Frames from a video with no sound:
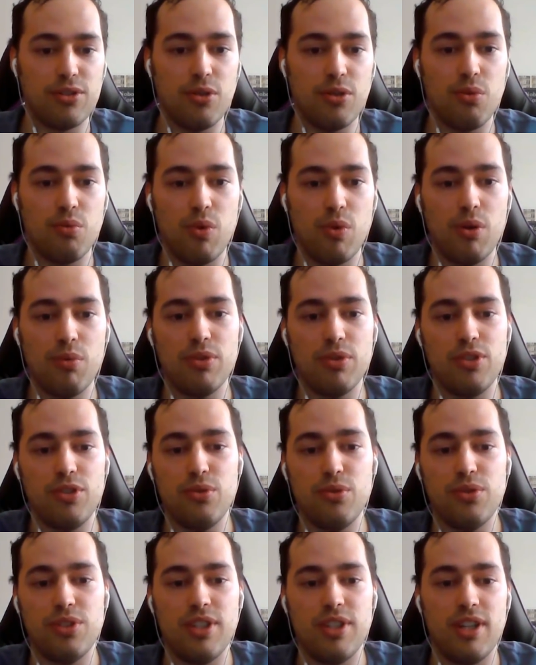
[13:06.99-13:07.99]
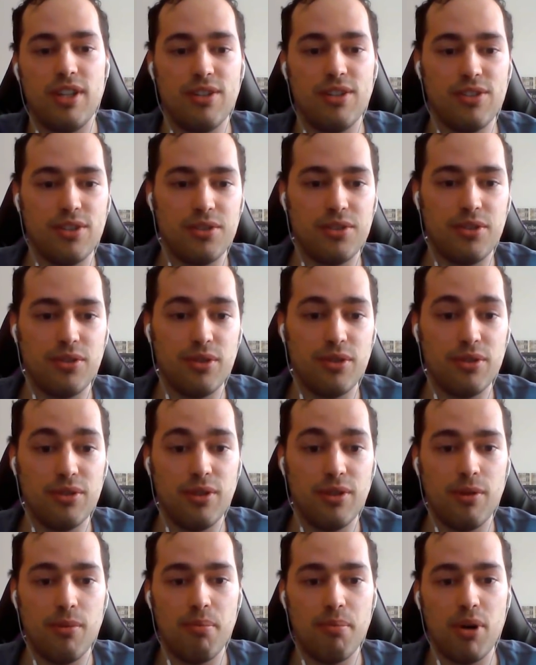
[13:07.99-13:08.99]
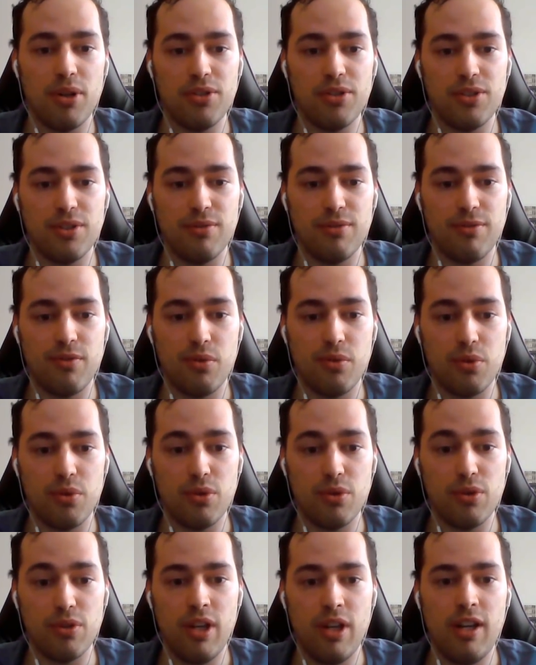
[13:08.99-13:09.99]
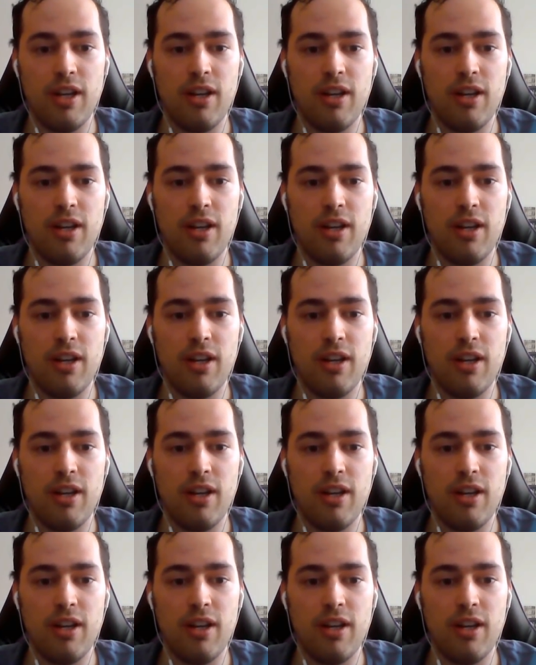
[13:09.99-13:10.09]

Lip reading: So what would you say is a good budget for